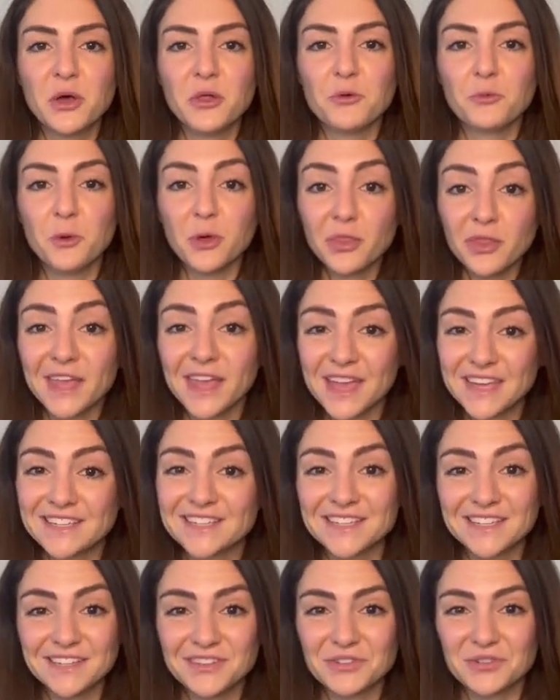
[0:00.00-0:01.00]
One thing I
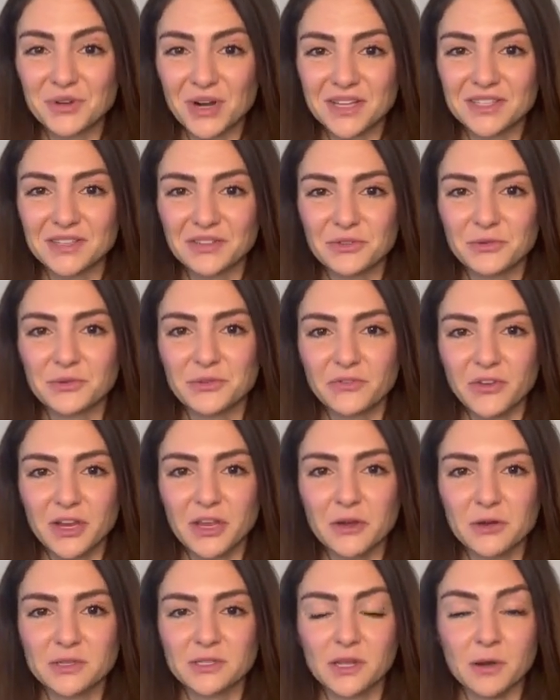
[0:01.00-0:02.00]
didn't address in those
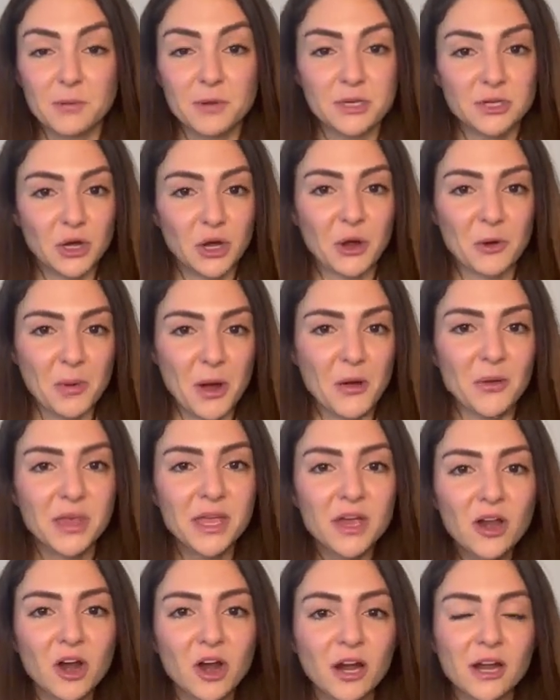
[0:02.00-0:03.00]
videos that I'm going to talk about
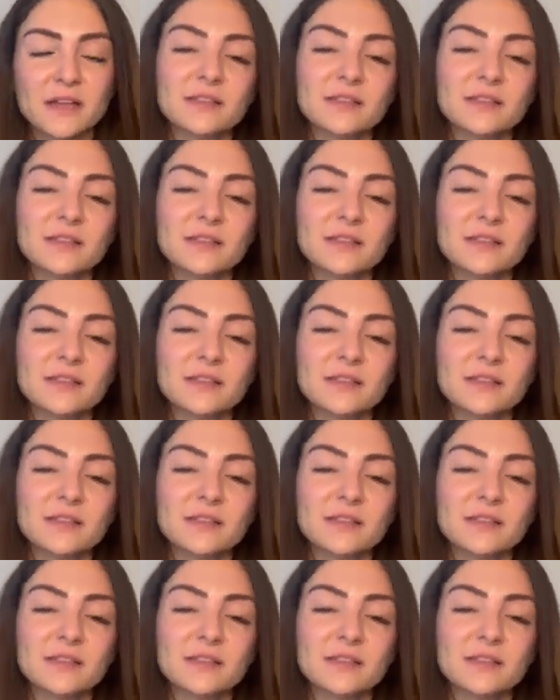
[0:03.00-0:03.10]
here